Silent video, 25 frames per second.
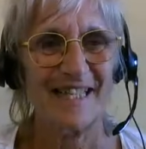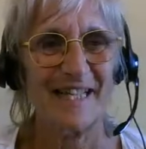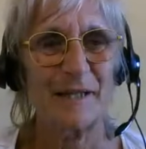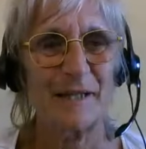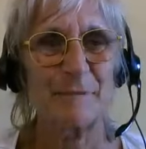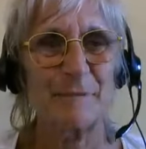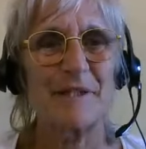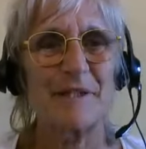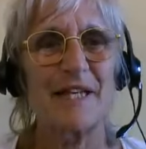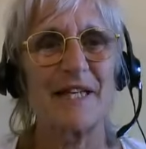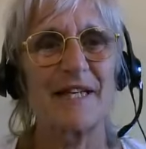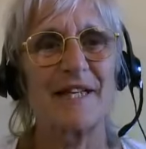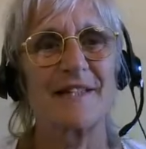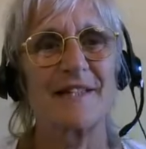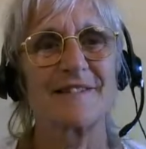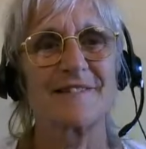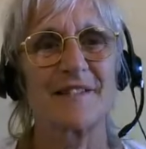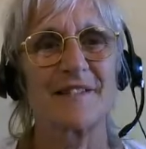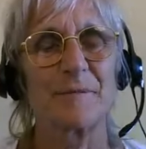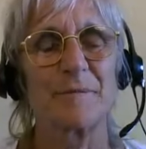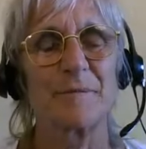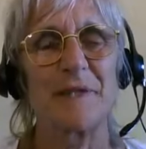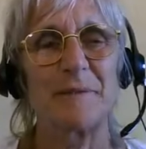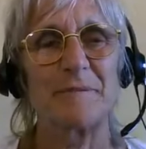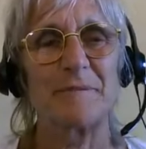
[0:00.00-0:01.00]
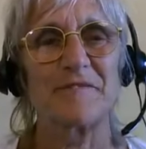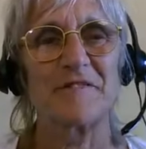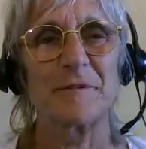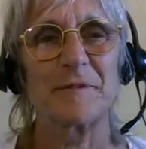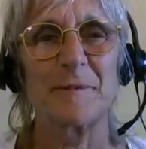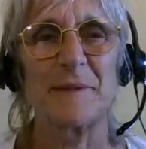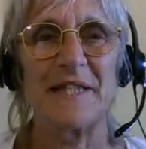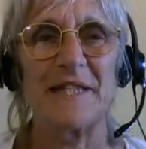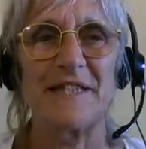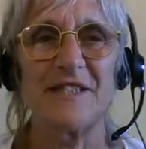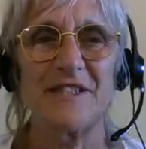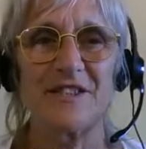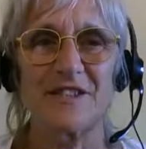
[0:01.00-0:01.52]
I'm getting some
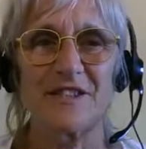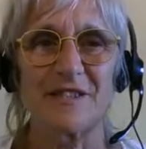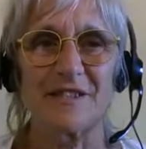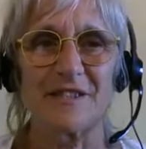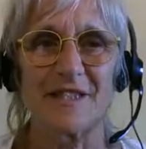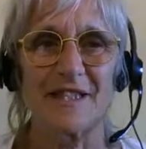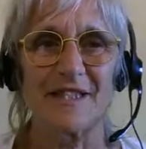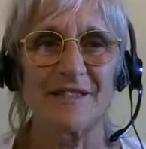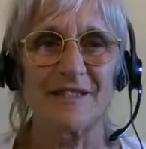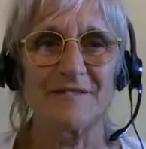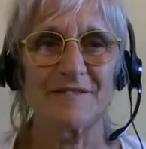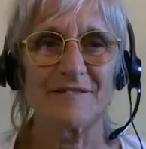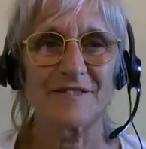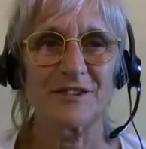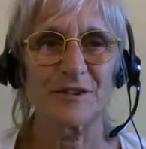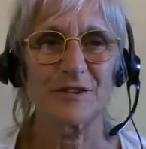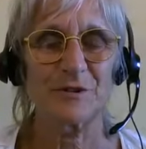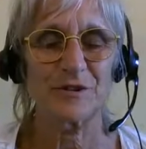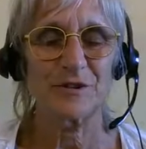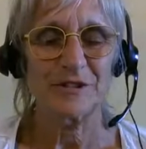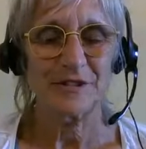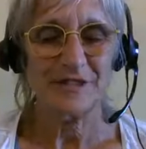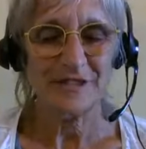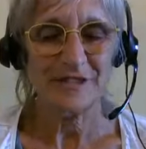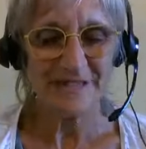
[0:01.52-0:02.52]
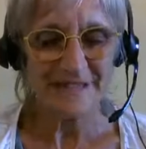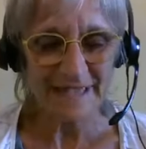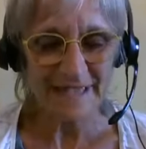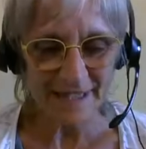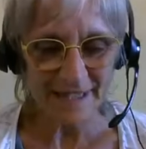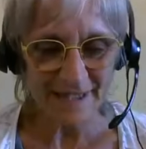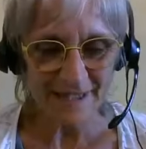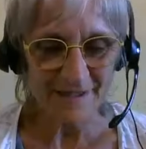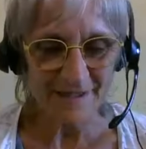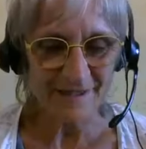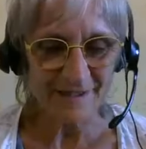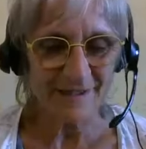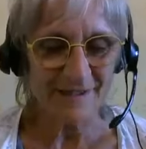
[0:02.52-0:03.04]
information. I have to
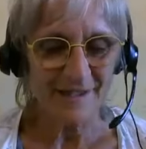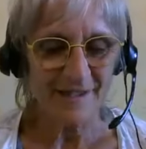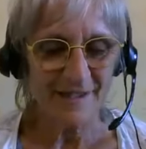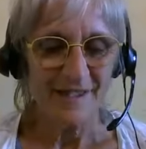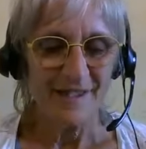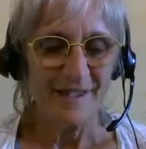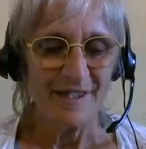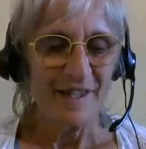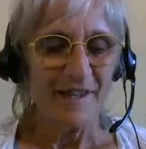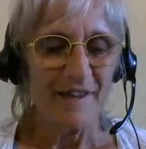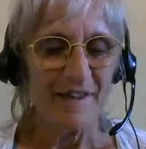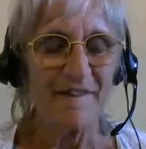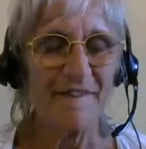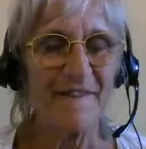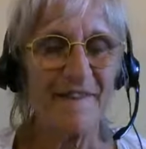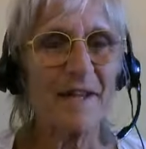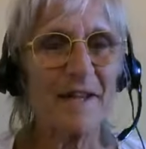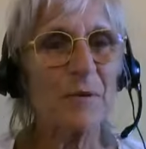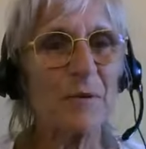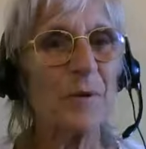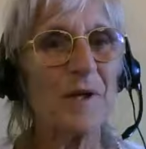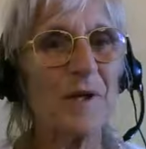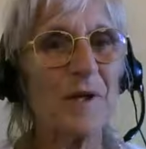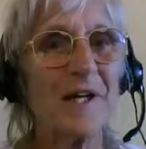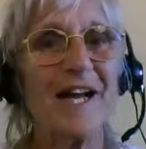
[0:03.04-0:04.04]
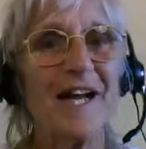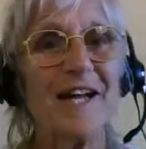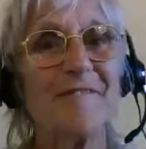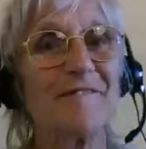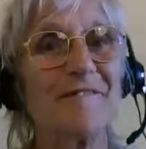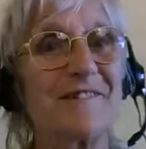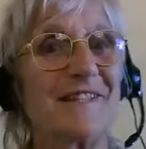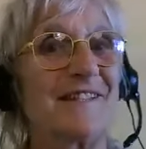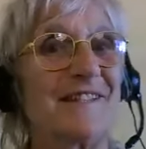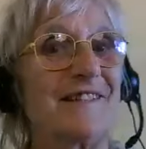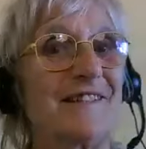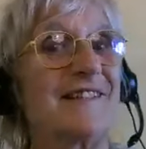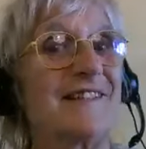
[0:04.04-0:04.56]
tell that we
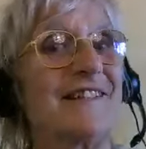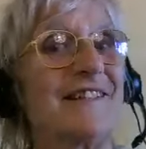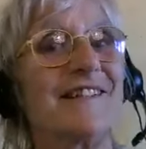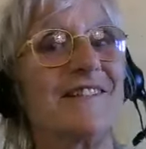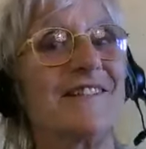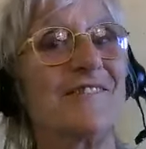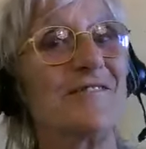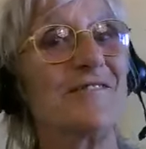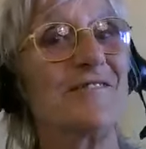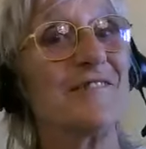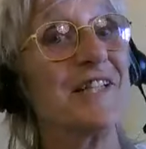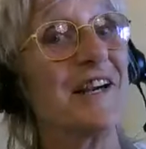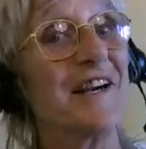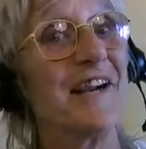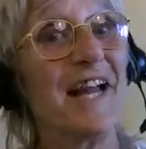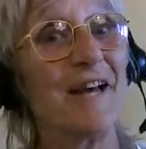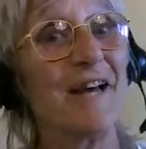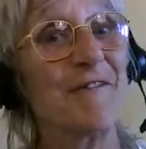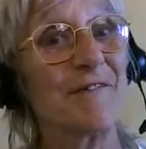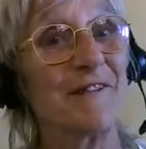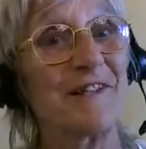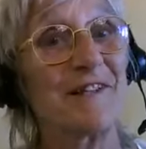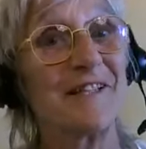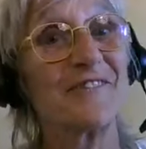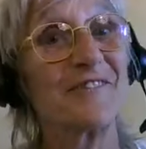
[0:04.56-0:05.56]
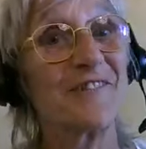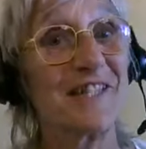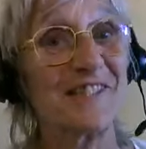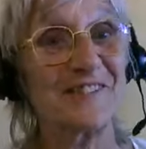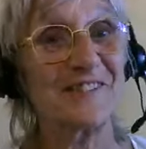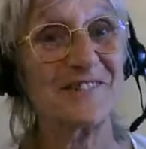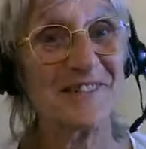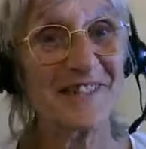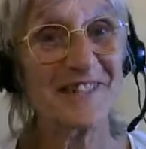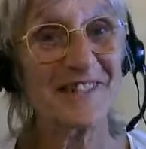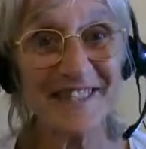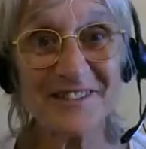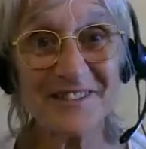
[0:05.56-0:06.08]
having an we are having a
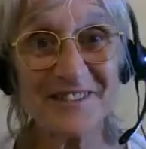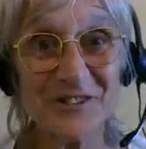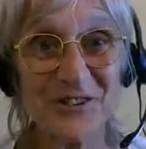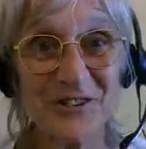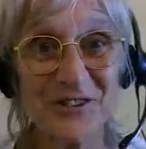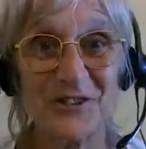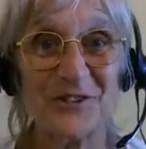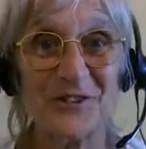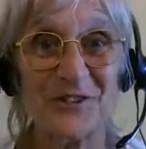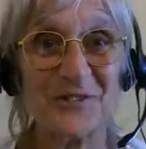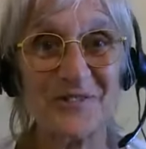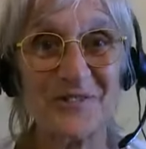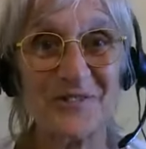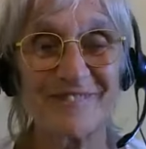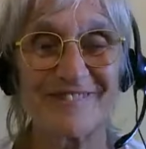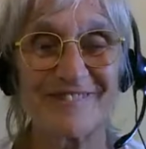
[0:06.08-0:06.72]
residential.